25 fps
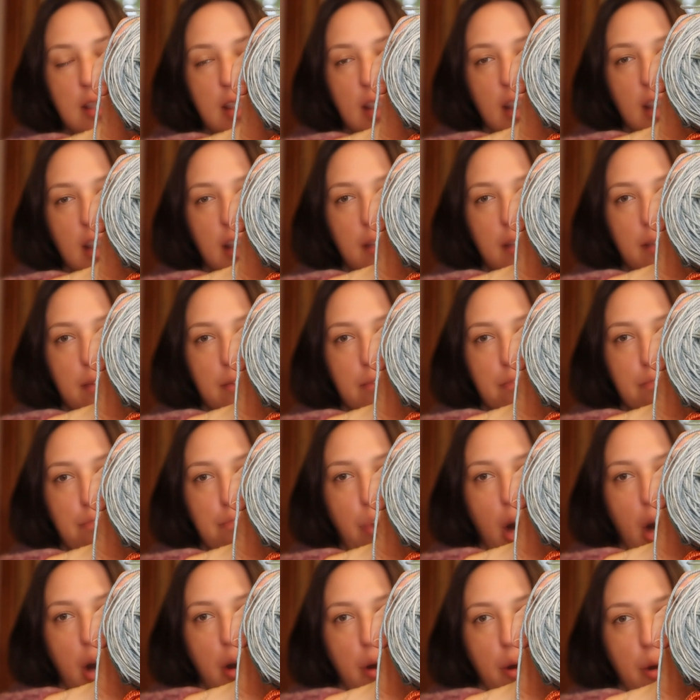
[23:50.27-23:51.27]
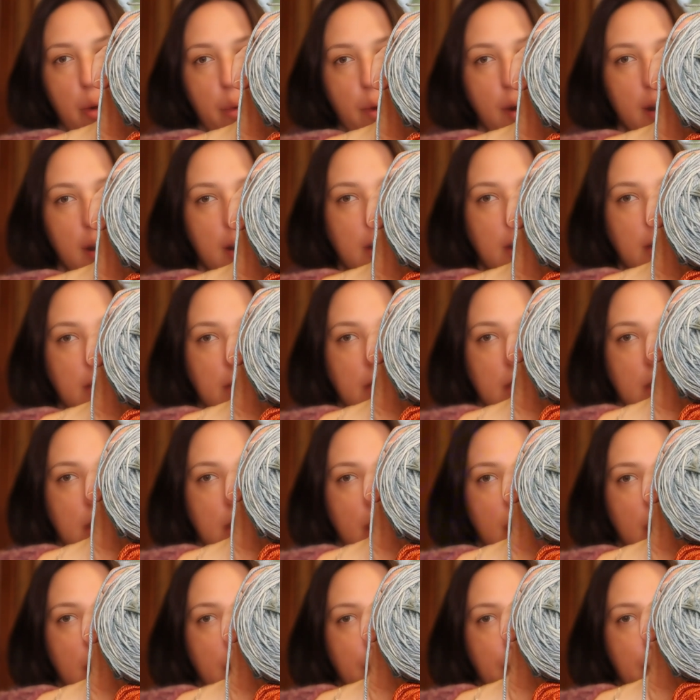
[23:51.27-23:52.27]
The Borrowers,
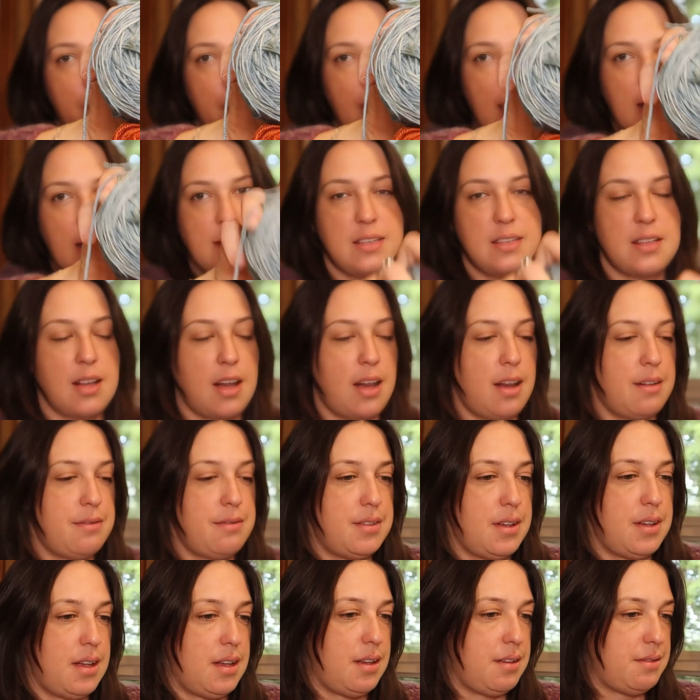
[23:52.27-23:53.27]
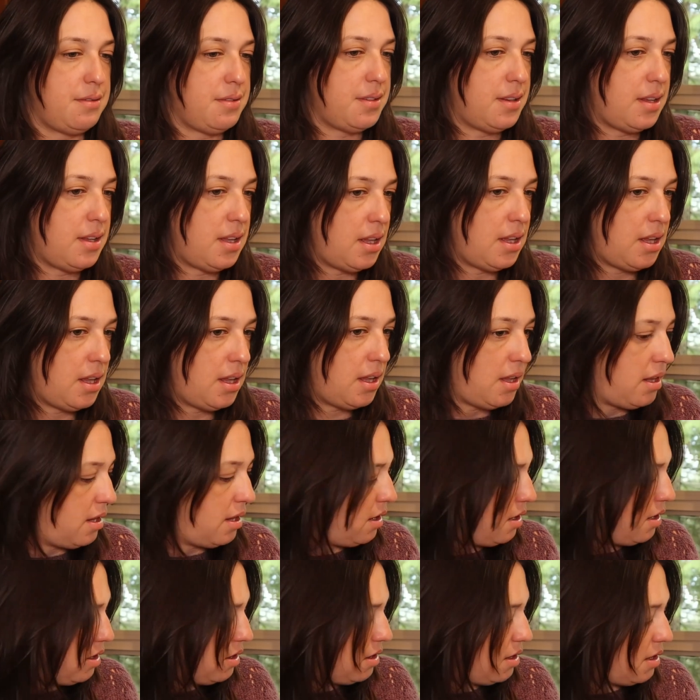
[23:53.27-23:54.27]
based off of
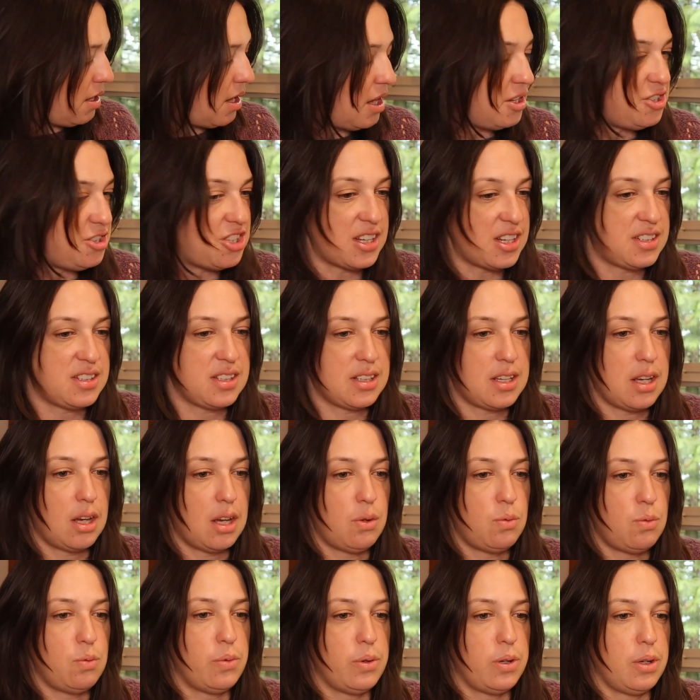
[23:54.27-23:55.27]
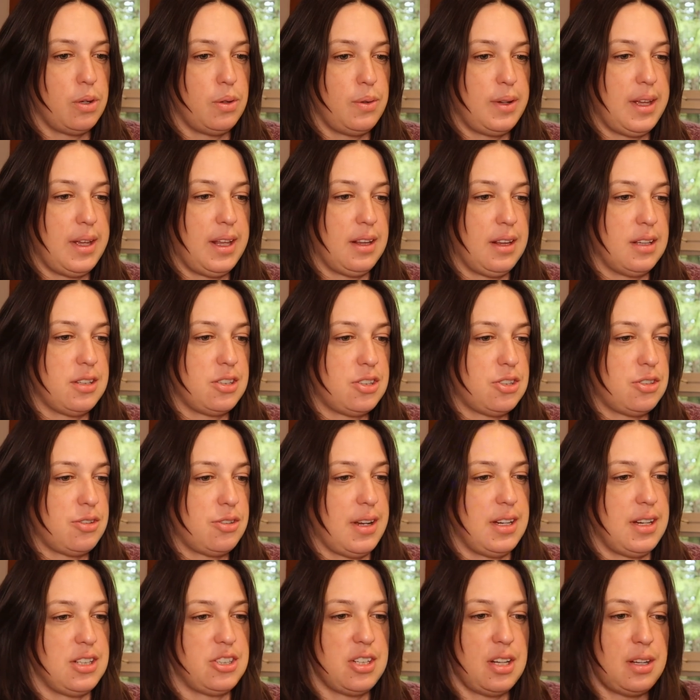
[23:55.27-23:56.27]
a Jessica Rue
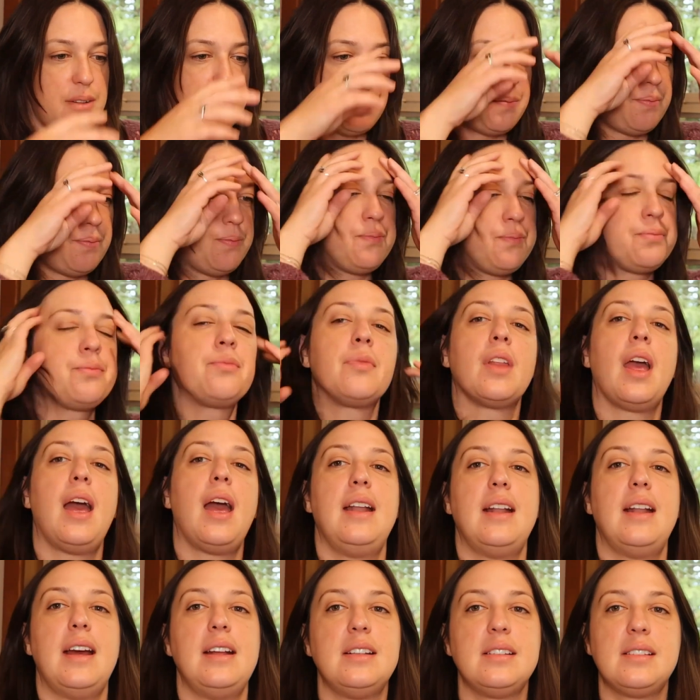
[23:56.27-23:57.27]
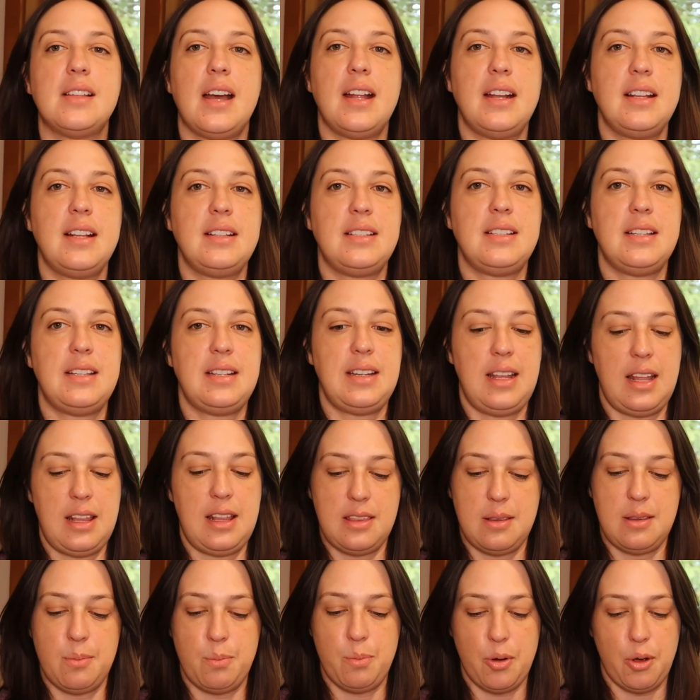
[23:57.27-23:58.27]
illustration. And I decided to knit
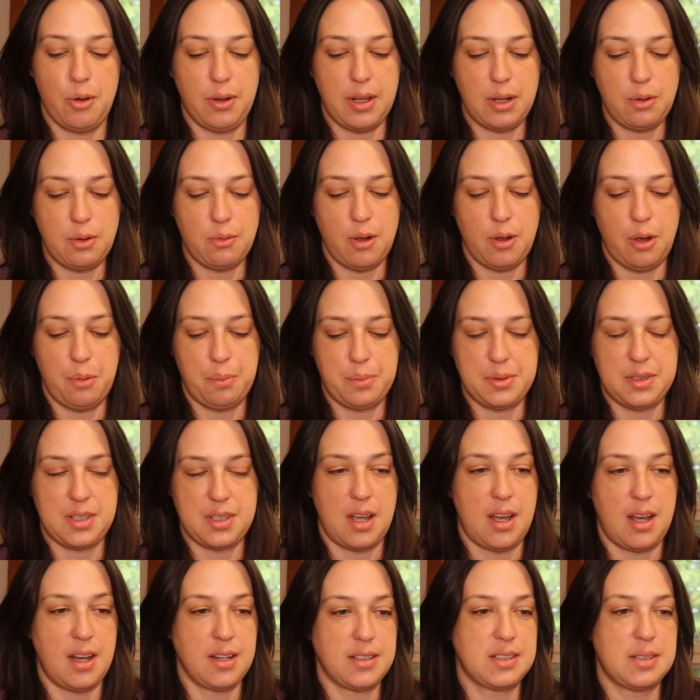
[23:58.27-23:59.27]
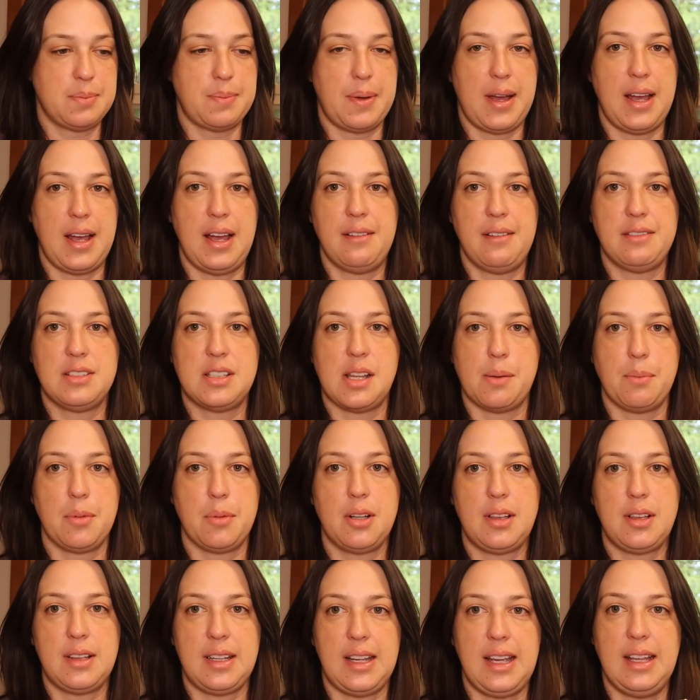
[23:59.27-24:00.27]
the Broken Rope Socks by
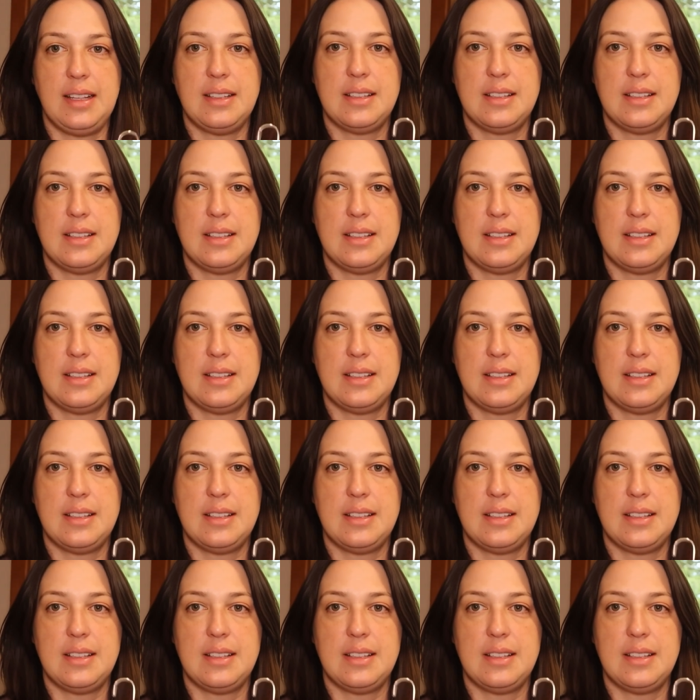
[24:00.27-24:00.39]
Summer Lee